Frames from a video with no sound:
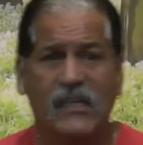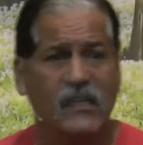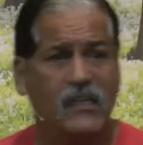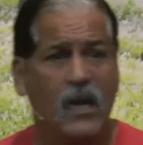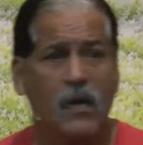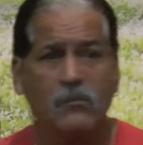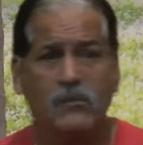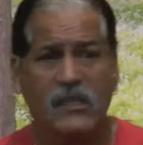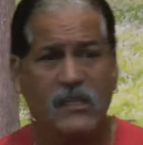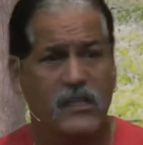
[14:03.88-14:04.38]
to
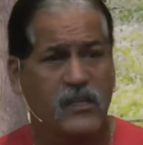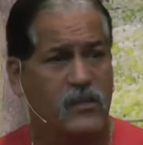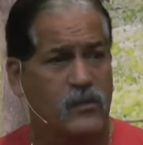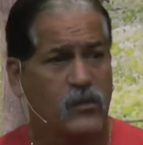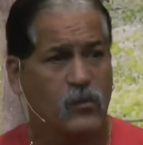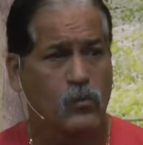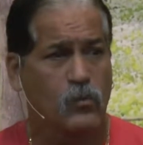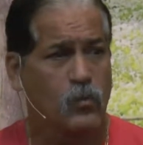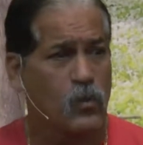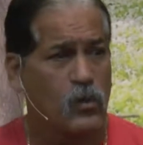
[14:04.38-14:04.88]
come to hear
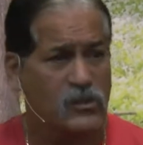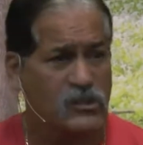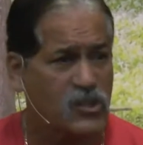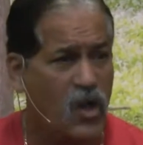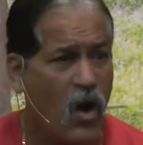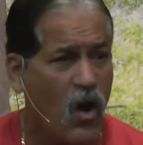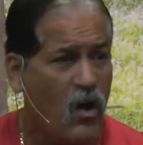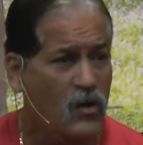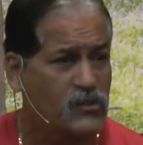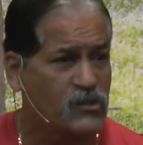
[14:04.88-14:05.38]
the
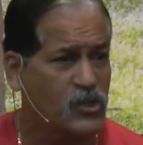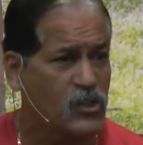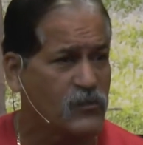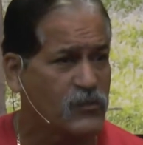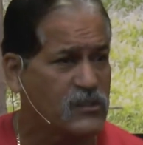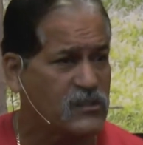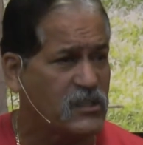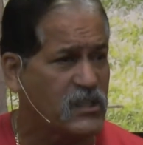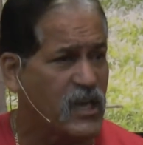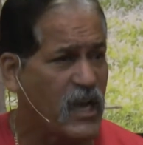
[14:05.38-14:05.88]
song
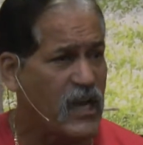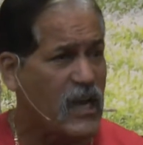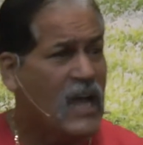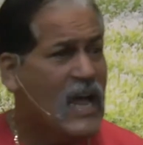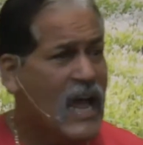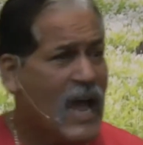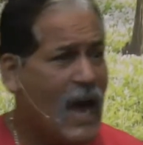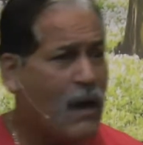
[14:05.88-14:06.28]
service today?